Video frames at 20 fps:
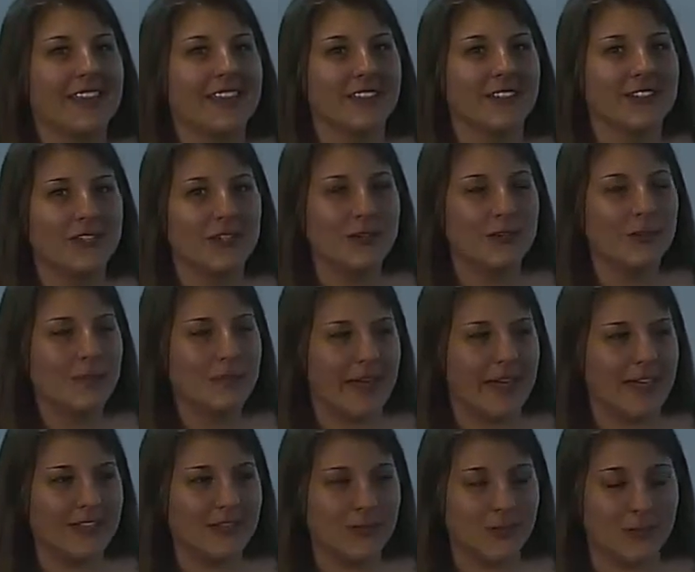The two
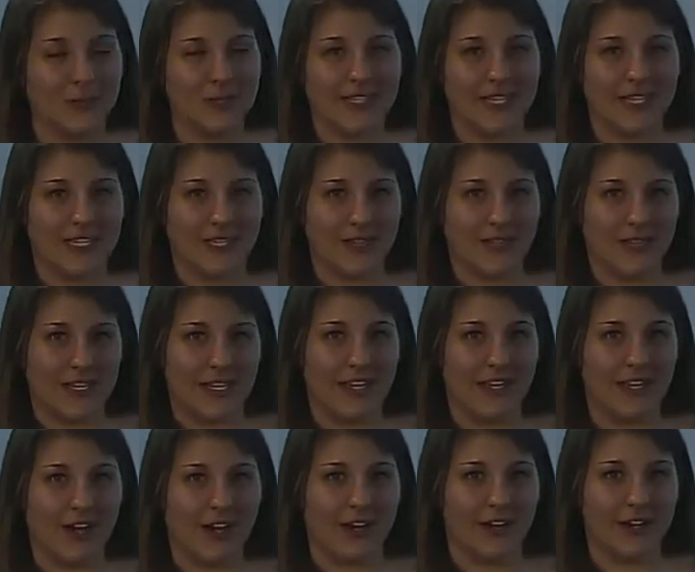main tools that you
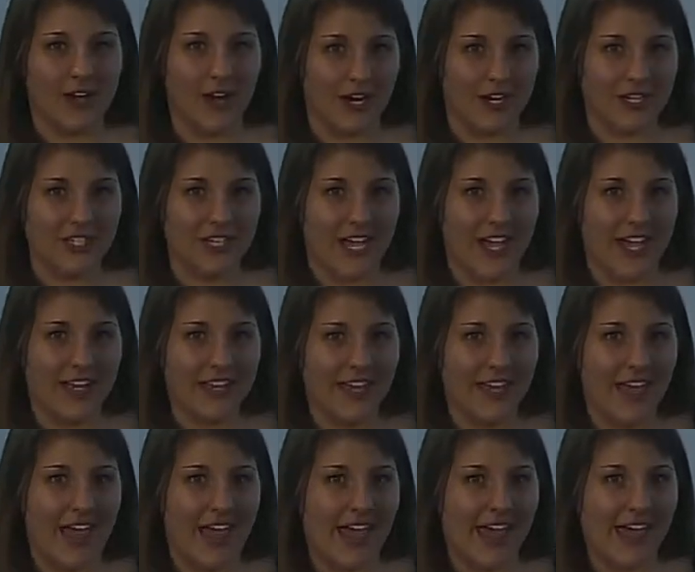need are a car jack
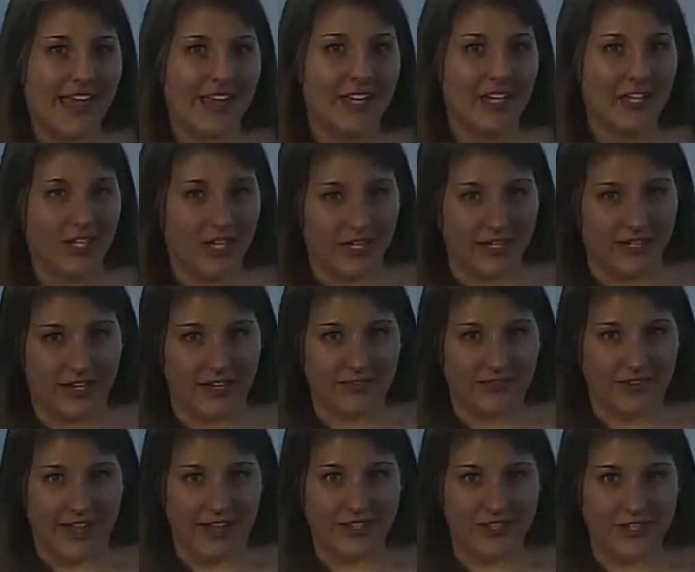and a lug nut
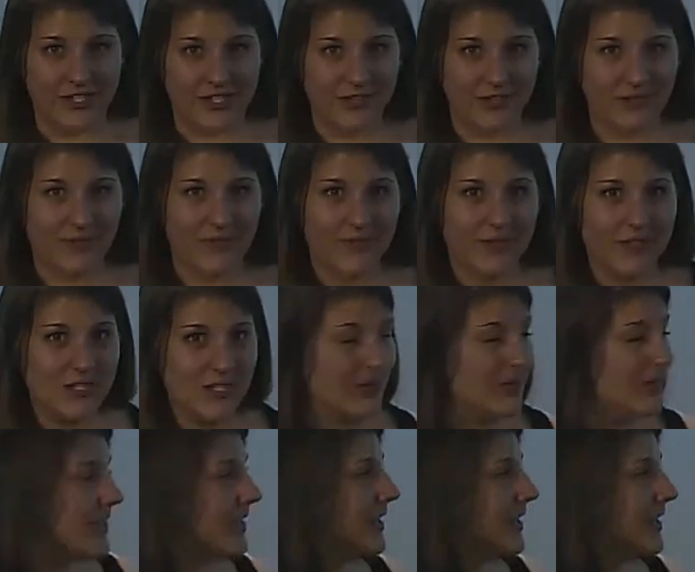wrench, shown